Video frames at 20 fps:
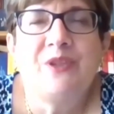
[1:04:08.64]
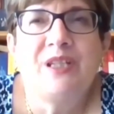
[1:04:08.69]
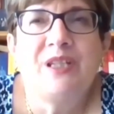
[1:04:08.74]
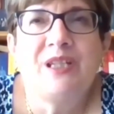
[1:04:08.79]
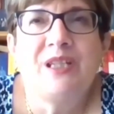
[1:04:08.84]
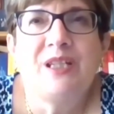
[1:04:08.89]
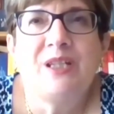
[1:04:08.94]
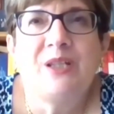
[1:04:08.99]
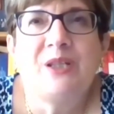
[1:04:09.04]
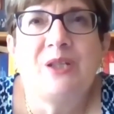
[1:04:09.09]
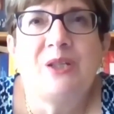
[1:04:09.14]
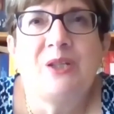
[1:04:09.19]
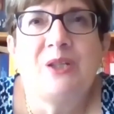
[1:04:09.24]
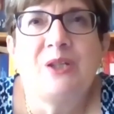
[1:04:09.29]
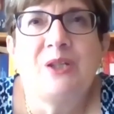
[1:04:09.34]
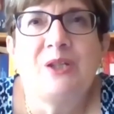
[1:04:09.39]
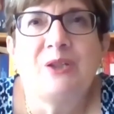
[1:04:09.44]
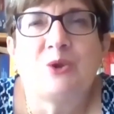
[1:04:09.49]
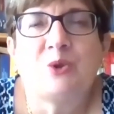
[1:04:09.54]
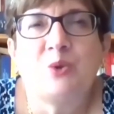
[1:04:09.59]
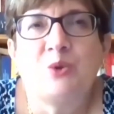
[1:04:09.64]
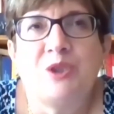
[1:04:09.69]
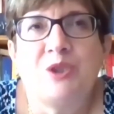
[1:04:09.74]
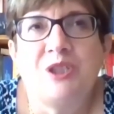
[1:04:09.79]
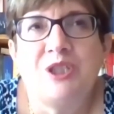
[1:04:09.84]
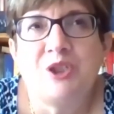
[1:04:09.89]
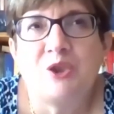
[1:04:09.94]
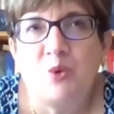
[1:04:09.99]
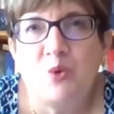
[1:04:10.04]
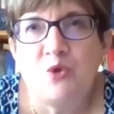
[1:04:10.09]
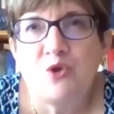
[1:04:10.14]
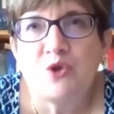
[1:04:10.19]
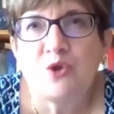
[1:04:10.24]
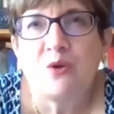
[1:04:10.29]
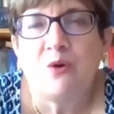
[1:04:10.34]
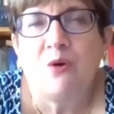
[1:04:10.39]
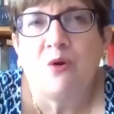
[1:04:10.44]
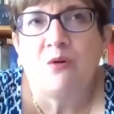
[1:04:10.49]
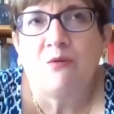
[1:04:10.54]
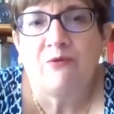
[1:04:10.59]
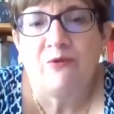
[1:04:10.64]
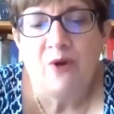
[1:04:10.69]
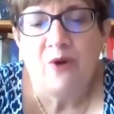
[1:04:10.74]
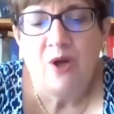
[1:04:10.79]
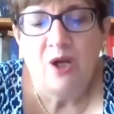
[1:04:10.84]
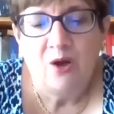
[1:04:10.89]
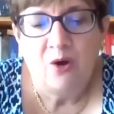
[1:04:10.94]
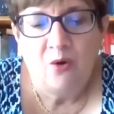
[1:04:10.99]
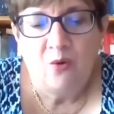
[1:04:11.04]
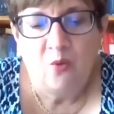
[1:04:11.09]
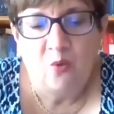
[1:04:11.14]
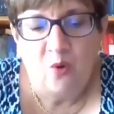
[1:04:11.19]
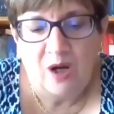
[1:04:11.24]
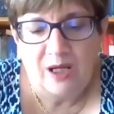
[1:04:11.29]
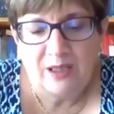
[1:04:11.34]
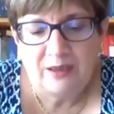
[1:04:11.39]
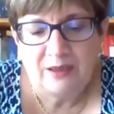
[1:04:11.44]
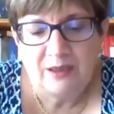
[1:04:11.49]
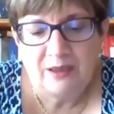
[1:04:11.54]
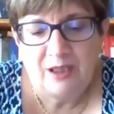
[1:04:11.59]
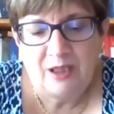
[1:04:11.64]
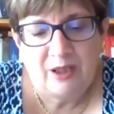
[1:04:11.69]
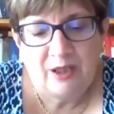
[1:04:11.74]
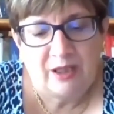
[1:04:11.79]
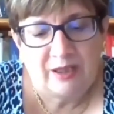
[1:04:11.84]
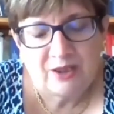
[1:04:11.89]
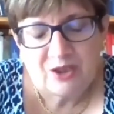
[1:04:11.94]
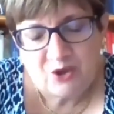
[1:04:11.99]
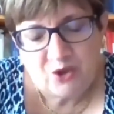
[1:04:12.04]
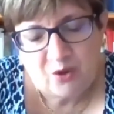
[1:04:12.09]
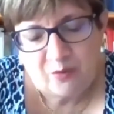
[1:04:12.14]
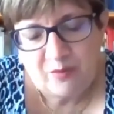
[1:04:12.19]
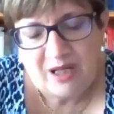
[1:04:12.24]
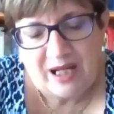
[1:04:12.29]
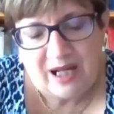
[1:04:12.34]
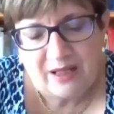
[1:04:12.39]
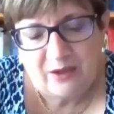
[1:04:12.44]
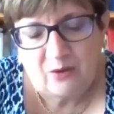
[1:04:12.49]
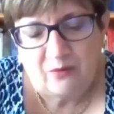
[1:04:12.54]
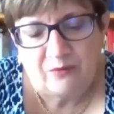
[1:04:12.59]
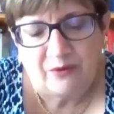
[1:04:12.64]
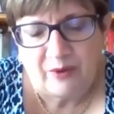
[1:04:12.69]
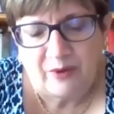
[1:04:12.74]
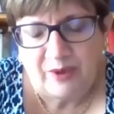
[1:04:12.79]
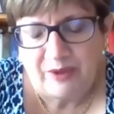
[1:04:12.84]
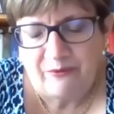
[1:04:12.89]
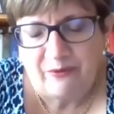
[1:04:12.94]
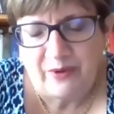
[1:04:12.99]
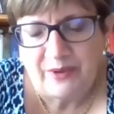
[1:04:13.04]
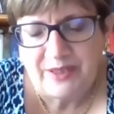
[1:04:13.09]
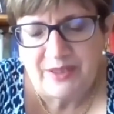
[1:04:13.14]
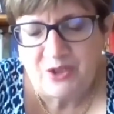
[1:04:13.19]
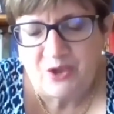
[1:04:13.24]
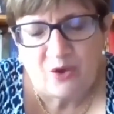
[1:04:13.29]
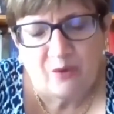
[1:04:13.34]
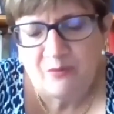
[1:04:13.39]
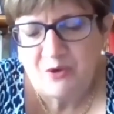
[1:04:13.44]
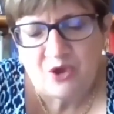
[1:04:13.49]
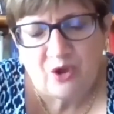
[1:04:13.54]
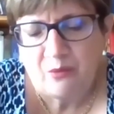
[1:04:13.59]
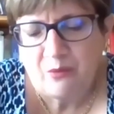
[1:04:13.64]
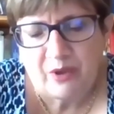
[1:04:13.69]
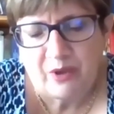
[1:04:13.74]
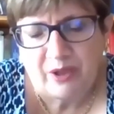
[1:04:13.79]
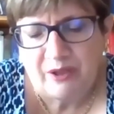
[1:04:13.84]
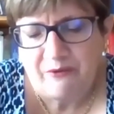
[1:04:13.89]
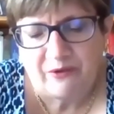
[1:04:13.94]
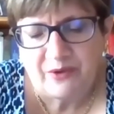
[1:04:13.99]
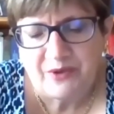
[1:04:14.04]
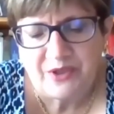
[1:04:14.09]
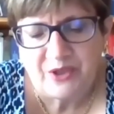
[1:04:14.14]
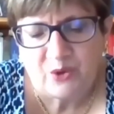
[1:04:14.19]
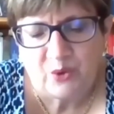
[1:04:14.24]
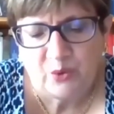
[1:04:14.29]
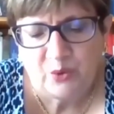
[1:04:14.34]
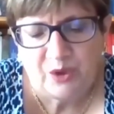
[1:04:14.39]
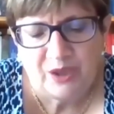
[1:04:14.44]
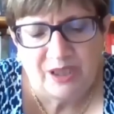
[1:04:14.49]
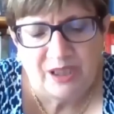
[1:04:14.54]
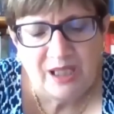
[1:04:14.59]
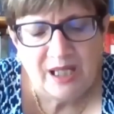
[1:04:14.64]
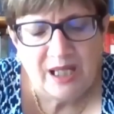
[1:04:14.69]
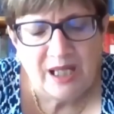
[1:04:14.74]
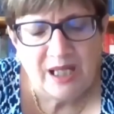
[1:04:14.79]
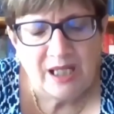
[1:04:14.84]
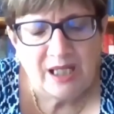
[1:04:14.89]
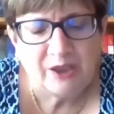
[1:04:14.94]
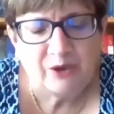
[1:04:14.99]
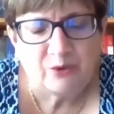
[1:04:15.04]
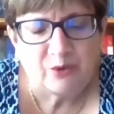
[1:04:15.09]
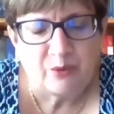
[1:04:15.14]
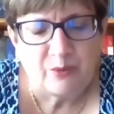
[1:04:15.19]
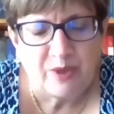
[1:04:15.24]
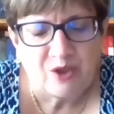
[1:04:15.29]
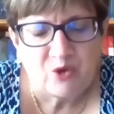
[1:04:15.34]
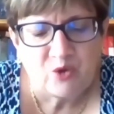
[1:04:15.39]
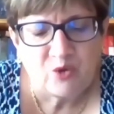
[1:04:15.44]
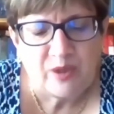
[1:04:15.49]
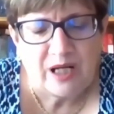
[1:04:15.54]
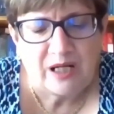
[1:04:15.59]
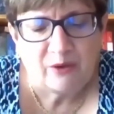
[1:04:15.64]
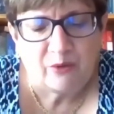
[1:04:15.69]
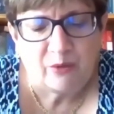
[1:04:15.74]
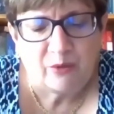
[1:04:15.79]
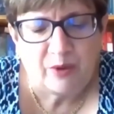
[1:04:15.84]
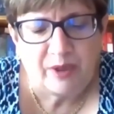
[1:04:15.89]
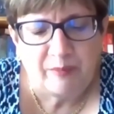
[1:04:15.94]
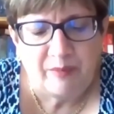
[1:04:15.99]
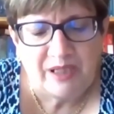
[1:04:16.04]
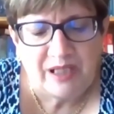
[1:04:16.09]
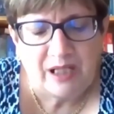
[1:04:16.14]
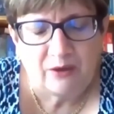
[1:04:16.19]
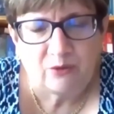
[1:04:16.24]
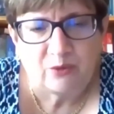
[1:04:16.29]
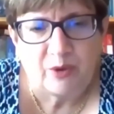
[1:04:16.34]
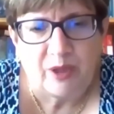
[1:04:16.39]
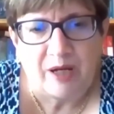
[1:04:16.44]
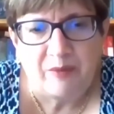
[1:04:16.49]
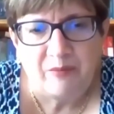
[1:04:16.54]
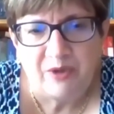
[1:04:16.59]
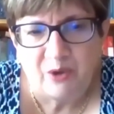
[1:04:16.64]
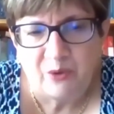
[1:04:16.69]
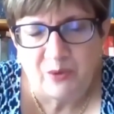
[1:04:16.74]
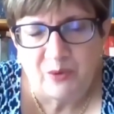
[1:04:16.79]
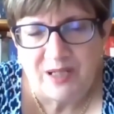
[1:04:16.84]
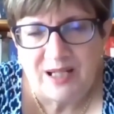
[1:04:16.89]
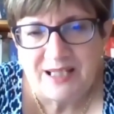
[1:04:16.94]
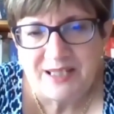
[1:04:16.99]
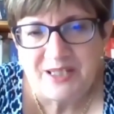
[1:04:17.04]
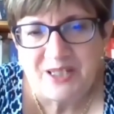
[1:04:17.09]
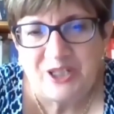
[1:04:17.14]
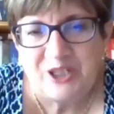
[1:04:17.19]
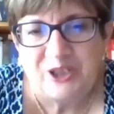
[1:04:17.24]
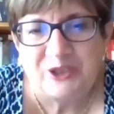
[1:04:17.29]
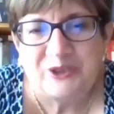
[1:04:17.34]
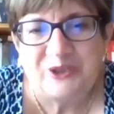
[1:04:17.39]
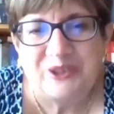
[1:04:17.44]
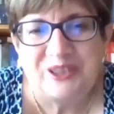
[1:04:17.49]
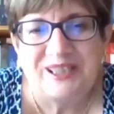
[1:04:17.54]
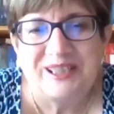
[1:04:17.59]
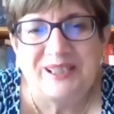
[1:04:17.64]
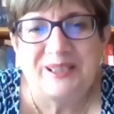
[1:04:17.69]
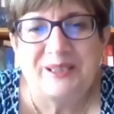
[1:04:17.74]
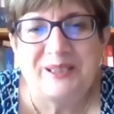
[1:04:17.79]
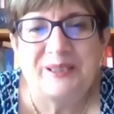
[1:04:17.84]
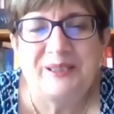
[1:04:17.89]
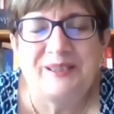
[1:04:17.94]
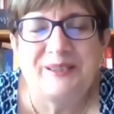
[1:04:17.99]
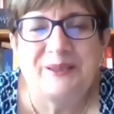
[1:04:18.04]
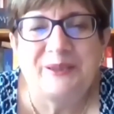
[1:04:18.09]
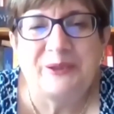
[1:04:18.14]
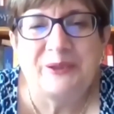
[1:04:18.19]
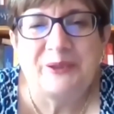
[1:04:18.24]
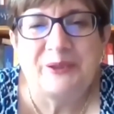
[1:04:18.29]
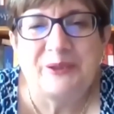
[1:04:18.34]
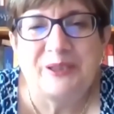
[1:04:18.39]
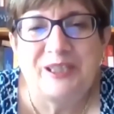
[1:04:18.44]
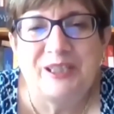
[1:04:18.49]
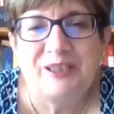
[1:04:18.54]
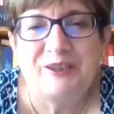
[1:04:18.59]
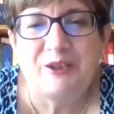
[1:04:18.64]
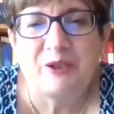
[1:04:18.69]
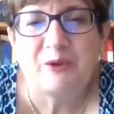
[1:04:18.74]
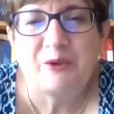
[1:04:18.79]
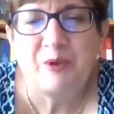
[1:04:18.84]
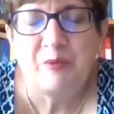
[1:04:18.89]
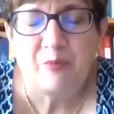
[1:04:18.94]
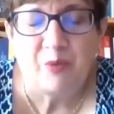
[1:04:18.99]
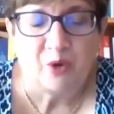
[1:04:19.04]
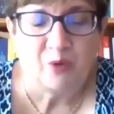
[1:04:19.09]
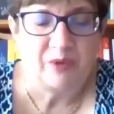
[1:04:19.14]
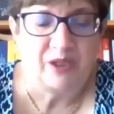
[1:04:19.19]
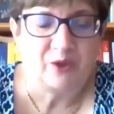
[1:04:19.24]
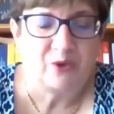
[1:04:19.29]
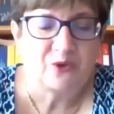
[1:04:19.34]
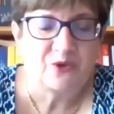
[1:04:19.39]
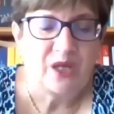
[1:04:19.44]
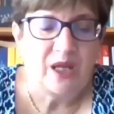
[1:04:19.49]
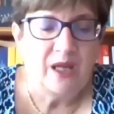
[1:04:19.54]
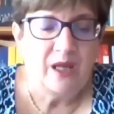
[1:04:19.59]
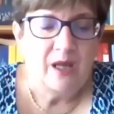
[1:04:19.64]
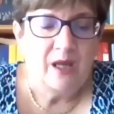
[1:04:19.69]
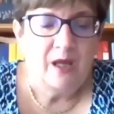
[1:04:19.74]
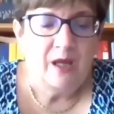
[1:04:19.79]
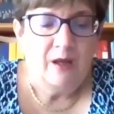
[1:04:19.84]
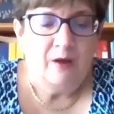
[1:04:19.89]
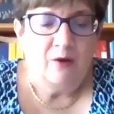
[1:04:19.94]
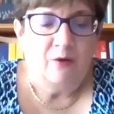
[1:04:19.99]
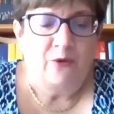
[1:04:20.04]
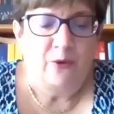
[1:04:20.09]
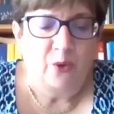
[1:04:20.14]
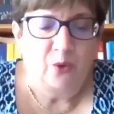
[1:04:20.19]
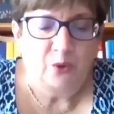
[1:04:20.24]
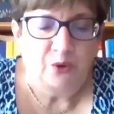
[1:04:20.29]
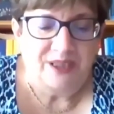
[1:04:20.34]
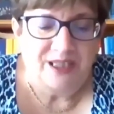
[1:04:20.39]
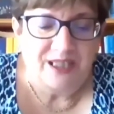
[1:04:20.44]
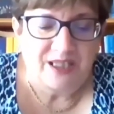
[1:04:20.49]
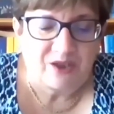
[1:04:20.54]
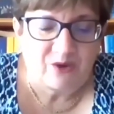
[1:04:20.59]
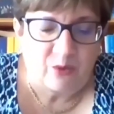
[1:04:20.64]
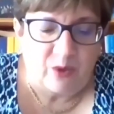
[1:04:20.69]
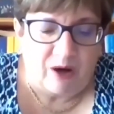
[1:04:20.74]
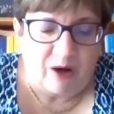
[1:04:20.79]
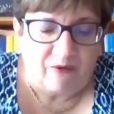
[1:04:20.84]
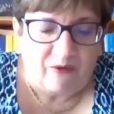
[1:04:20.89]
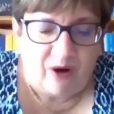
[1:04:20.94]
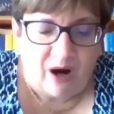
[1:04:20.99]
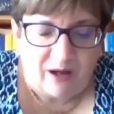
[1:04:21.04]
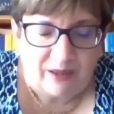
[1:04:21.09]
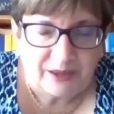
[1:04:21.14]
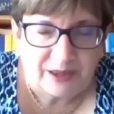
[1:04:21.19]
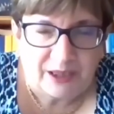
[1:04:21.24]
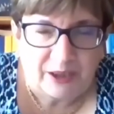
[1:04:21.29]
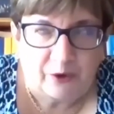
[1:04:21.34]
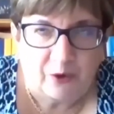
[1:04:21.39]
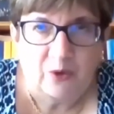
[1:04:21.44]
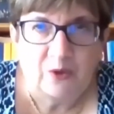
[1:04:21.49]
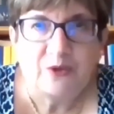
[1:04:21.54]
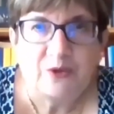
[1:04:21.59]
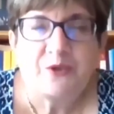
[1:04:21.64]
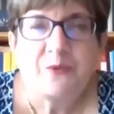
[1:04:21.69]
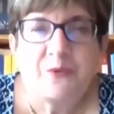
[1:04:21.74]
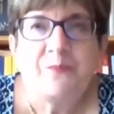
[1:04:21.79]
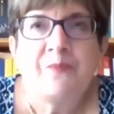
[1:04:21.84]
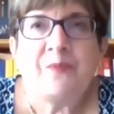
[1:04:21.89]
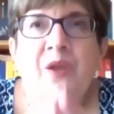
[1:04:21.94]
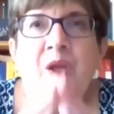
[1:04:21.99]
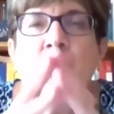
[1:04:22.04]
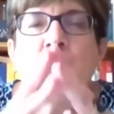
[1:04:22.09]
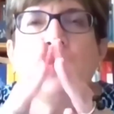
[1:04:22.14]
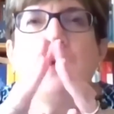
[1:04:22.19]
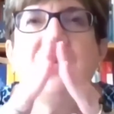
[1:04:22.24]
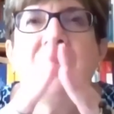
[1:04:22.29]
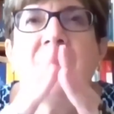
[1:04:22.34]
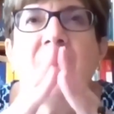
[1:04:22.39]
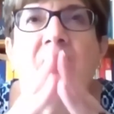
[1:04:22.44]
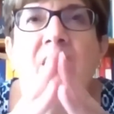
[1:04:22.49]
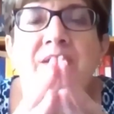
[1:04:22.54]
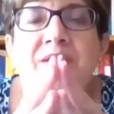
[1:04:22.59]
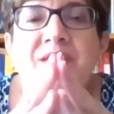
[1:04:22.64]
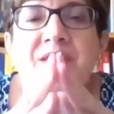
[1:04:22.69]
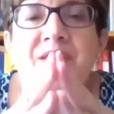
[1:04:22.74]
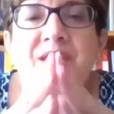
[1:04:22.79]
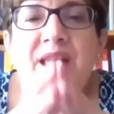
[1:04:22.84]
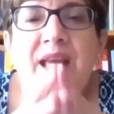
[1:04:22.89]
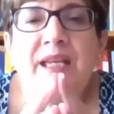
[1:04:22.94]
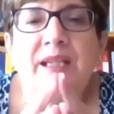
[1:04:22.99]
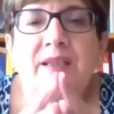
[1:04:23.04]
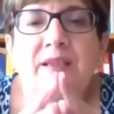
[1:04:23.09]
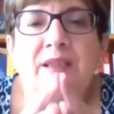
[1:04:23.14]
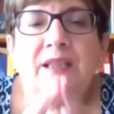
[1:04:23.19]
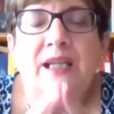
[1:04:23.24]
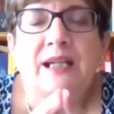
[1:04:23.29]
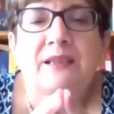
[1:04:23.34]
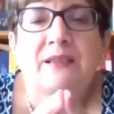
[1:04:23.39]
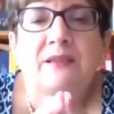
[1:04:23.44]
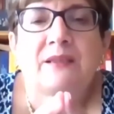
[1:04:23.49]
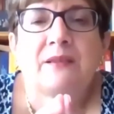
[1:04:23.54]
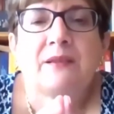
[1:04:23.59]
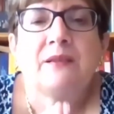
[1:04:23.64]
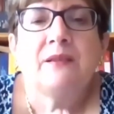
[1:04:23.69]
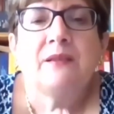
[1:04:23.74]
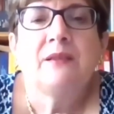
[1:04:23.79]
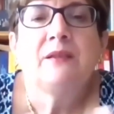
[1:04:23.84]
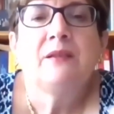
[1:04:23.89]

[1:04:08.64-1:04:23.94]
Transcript: the inclusion of some kind of reference, some reference to the international criminal tribunals in the report, because through these draft articles, we are saying that